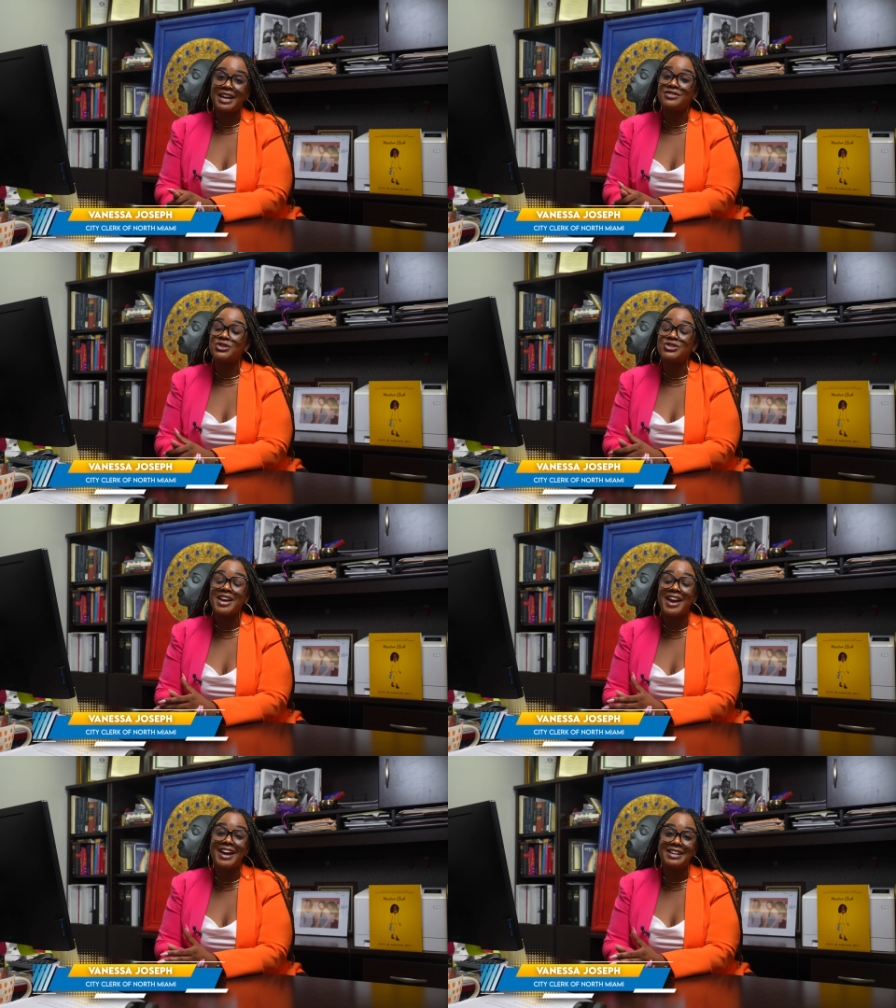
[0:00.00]
If there's
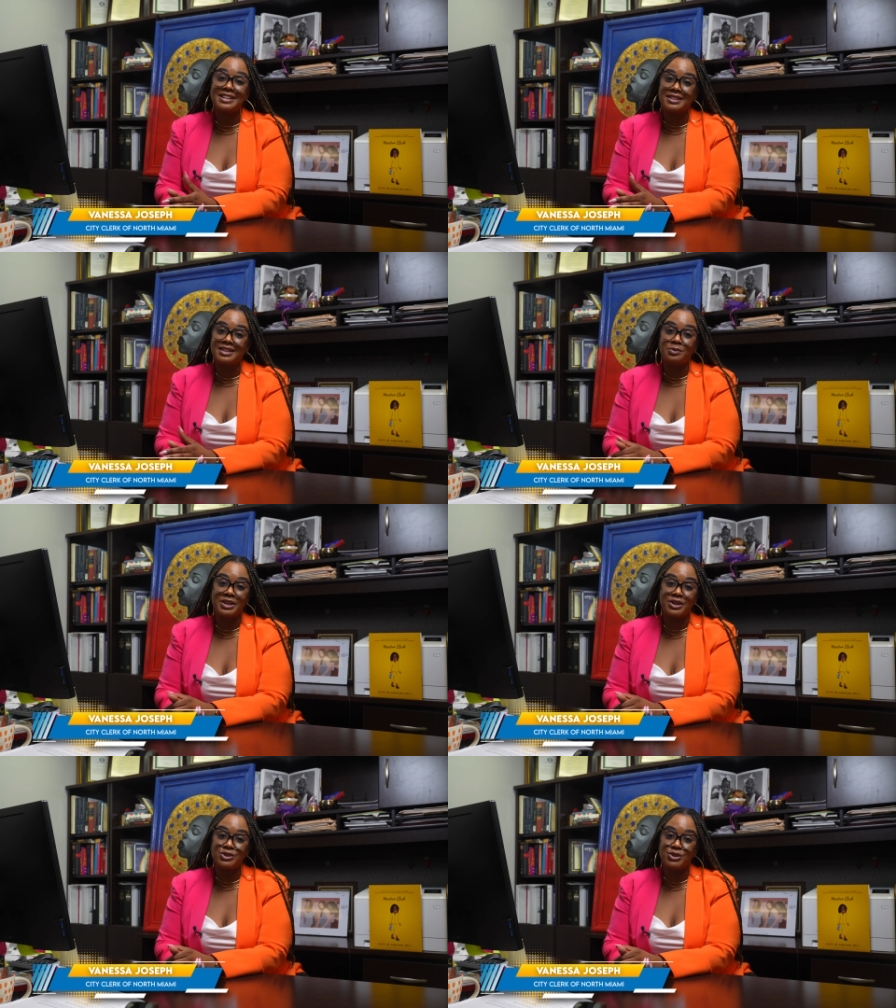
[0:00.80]
anything
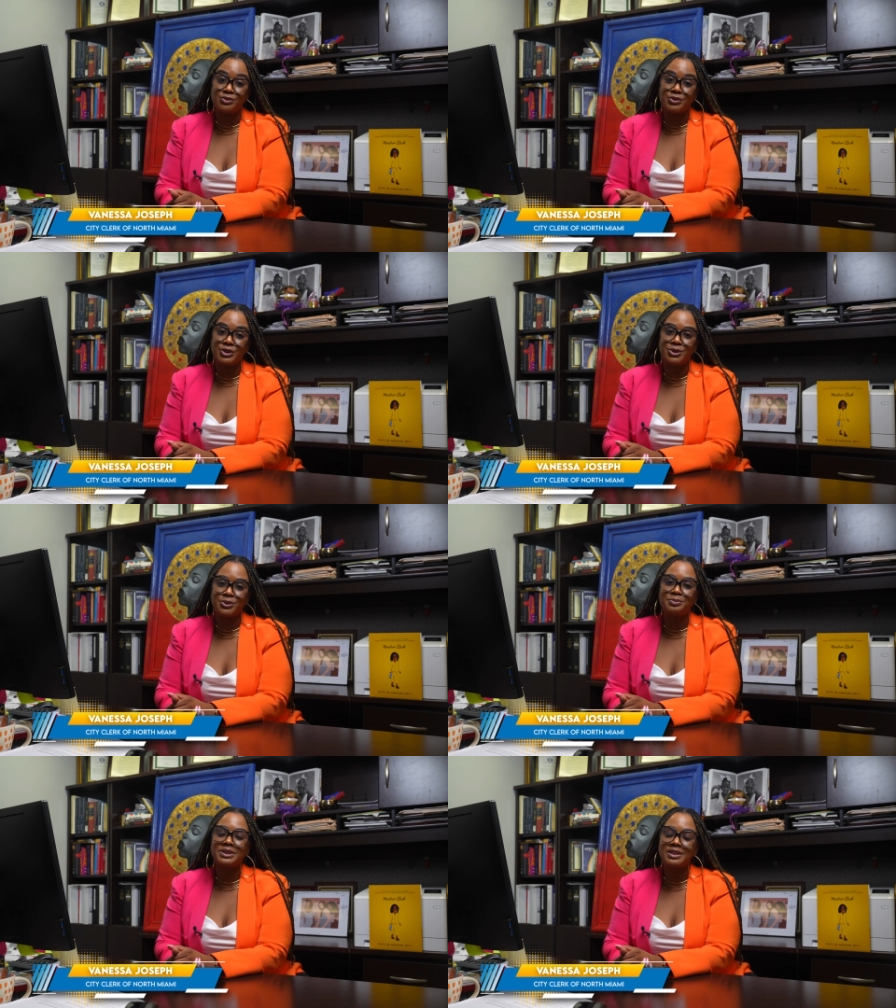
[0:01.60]
we can do for
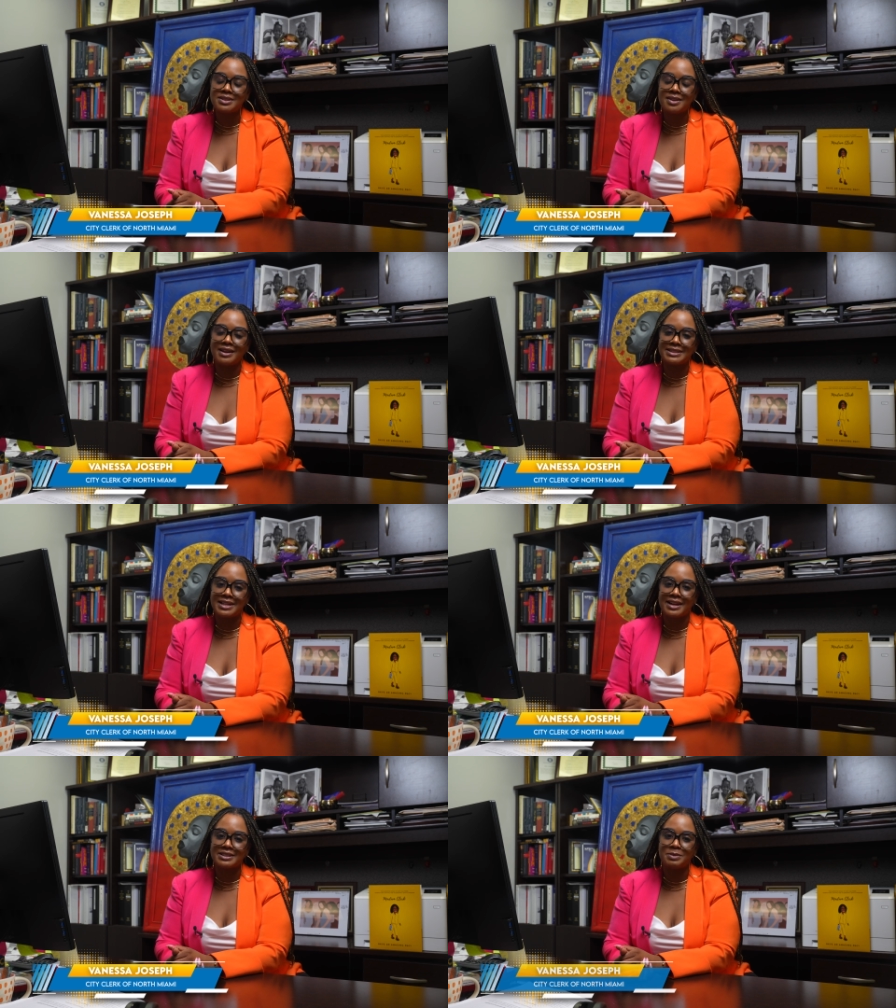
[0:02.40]
you, please
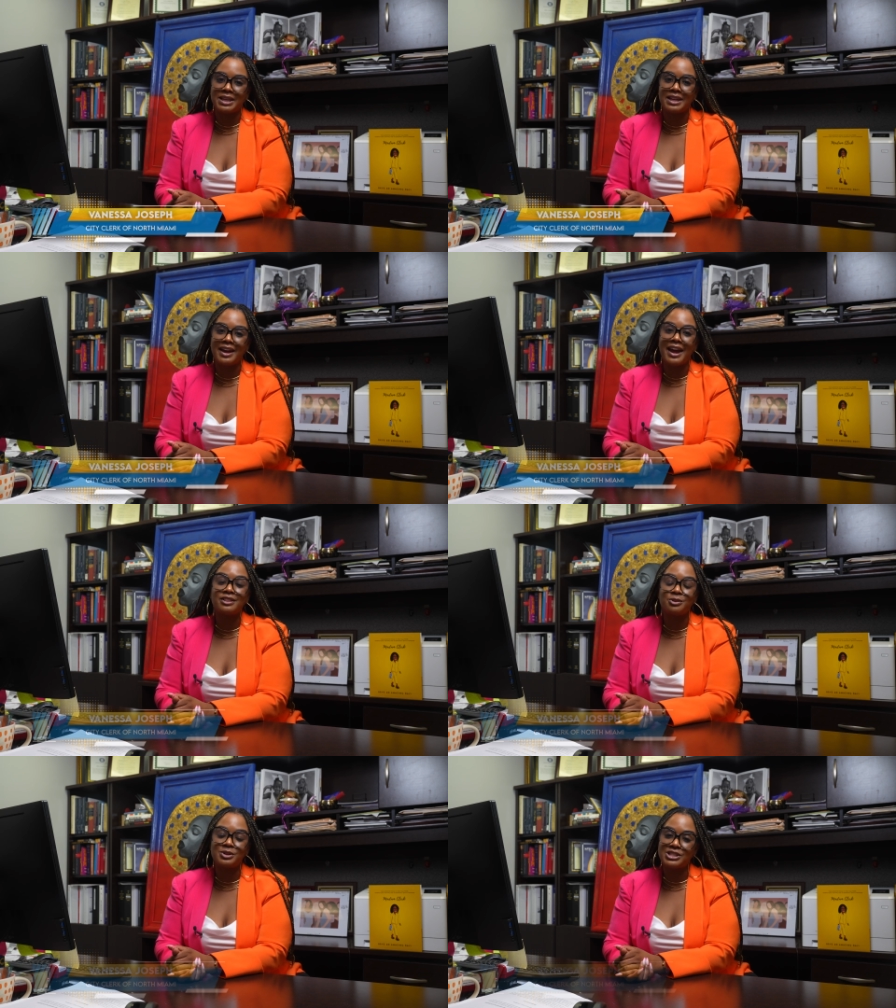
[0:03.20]
contact me
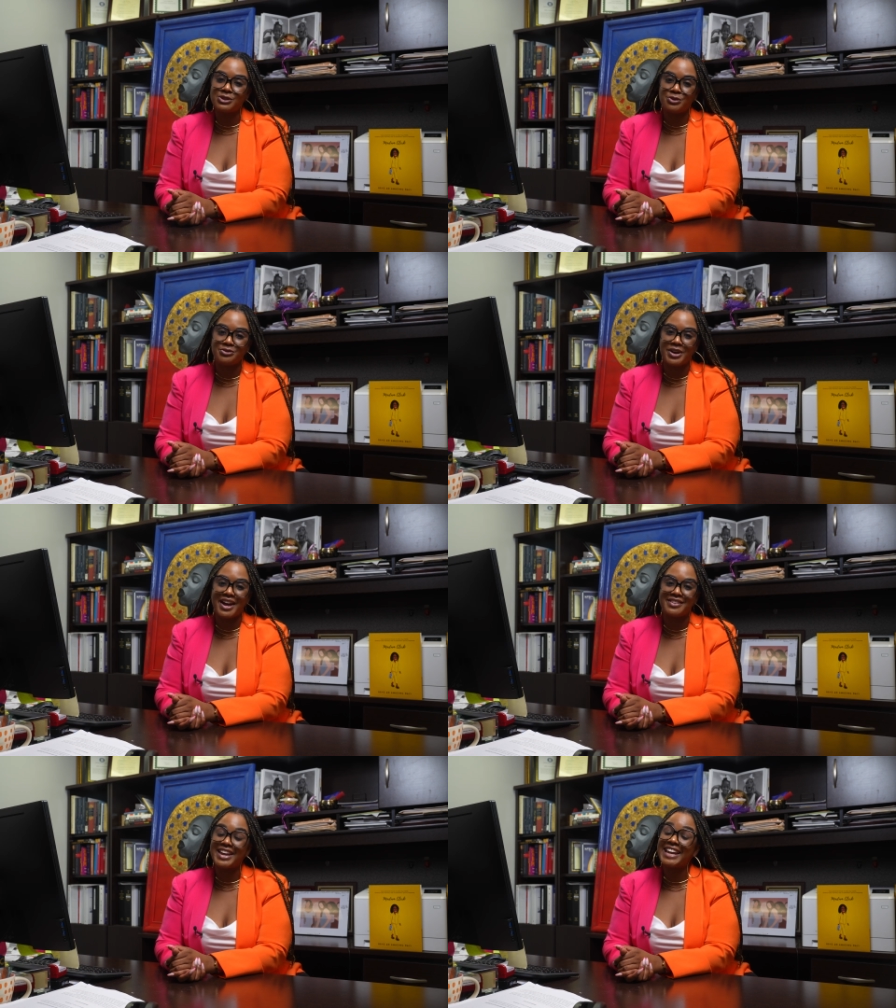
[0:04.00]
at
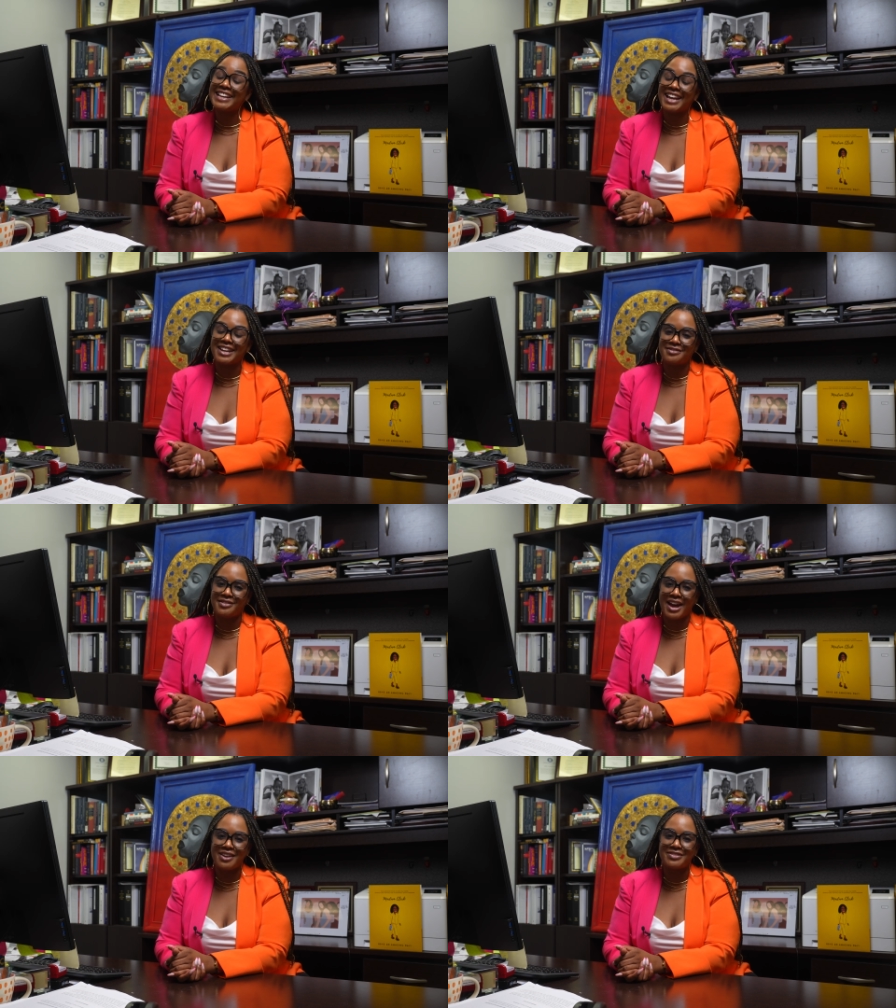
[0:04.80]
305
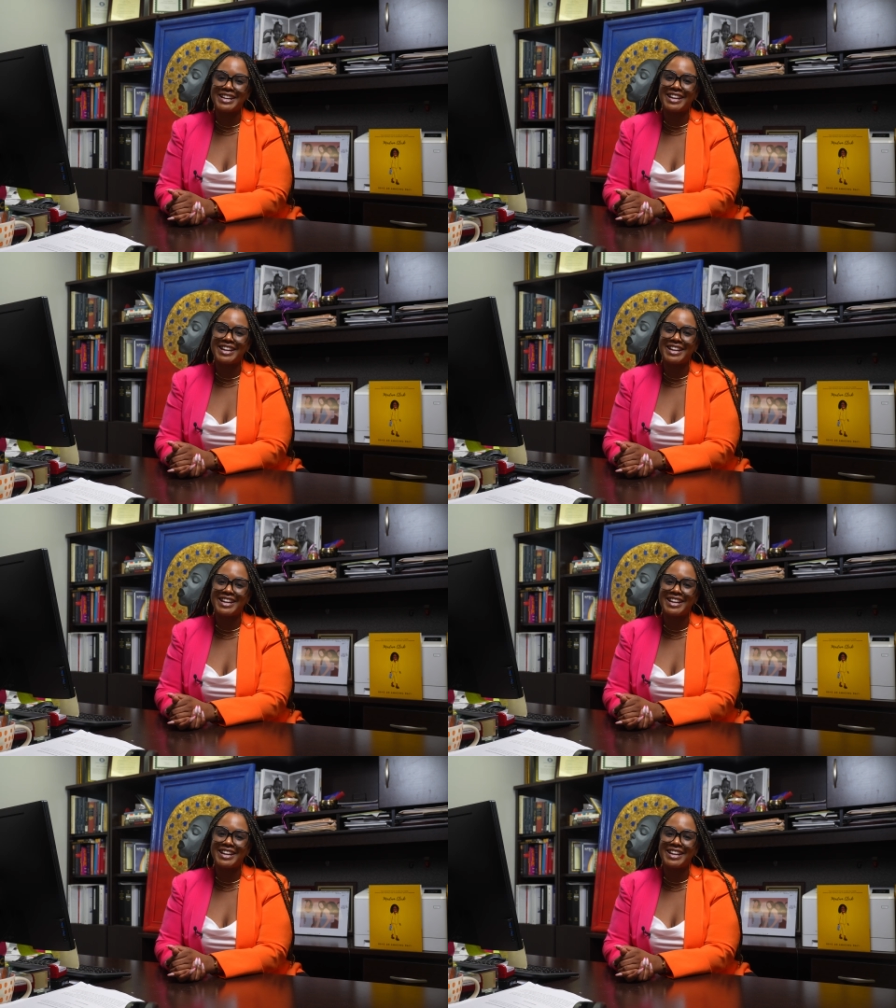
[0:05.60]
895